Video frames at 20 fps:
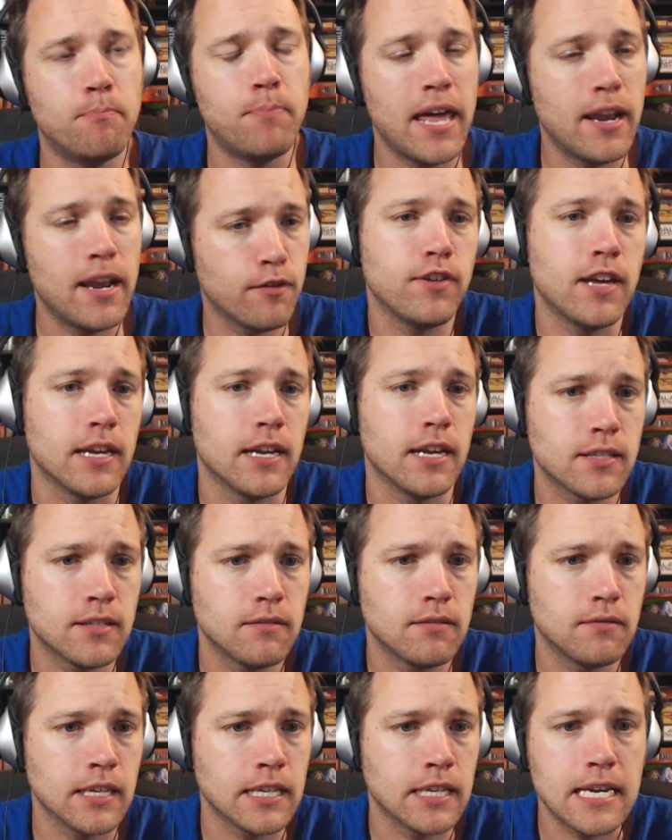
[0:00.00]

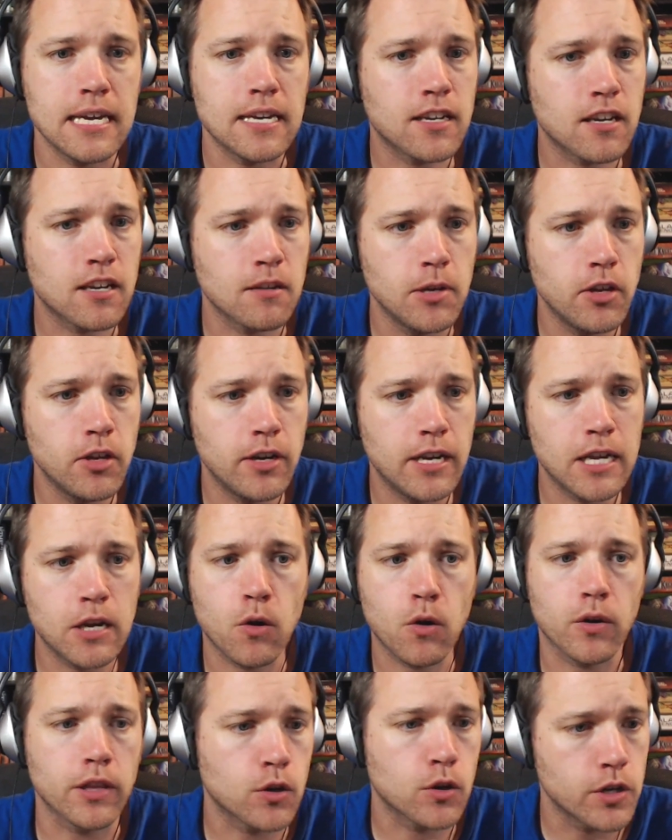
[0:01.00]
benefit the geek
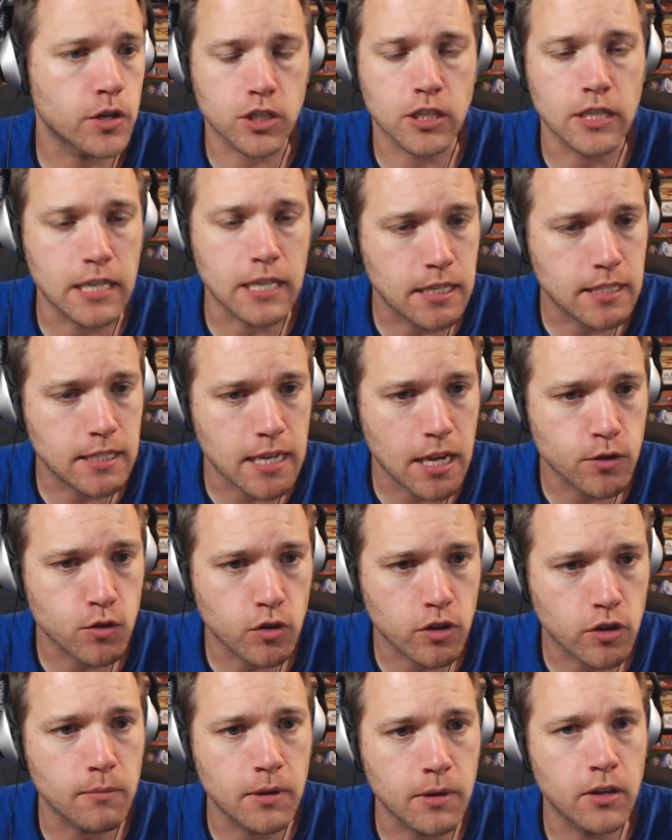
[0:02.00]
community or the Christian Geek
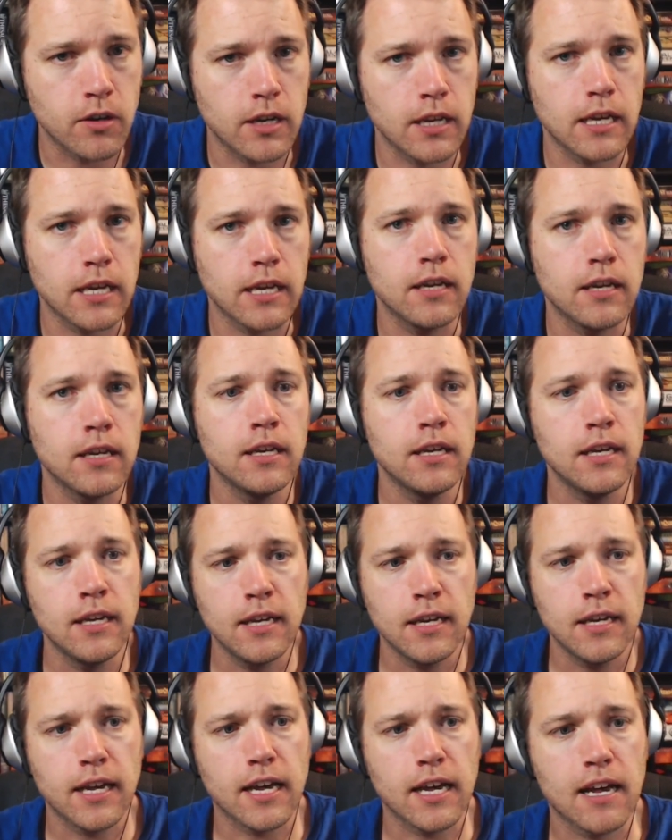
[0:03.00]
Central community.
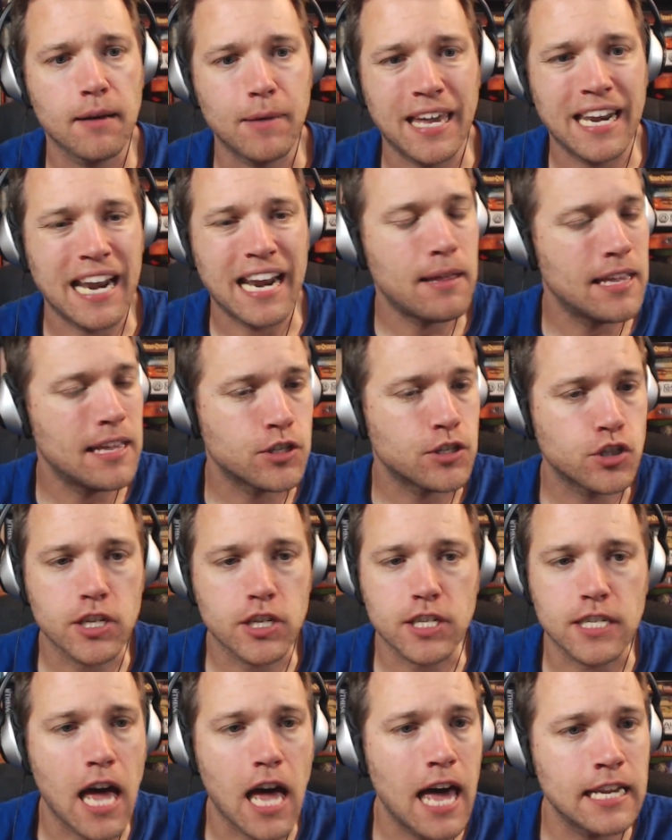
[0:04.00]
It's
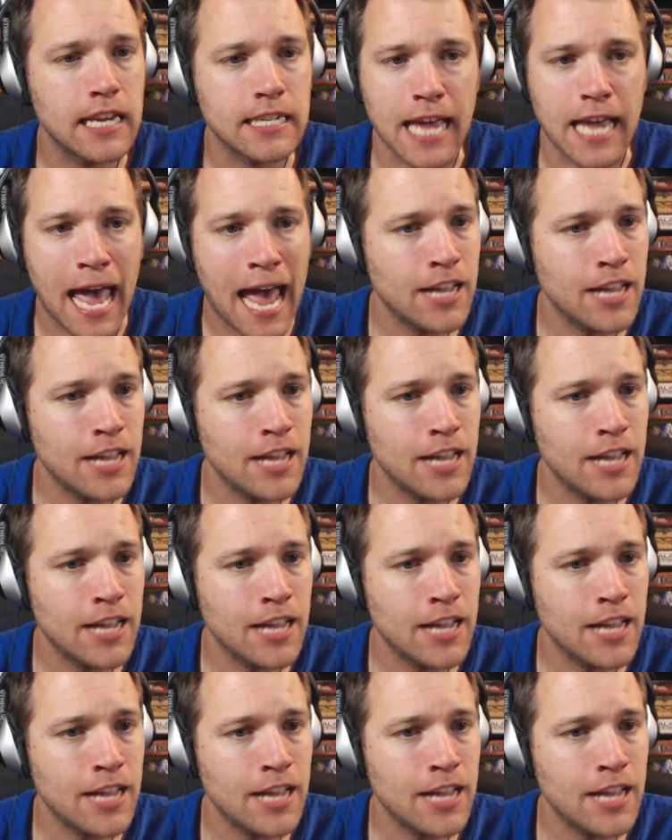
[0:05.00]
just not